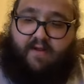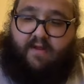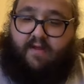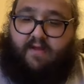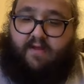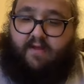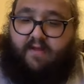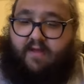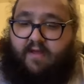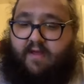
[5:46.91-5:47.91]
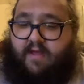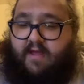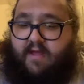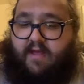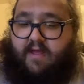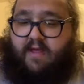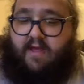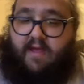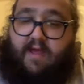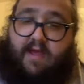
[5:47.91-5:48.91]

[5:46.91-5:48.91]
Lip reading: Nothing is said.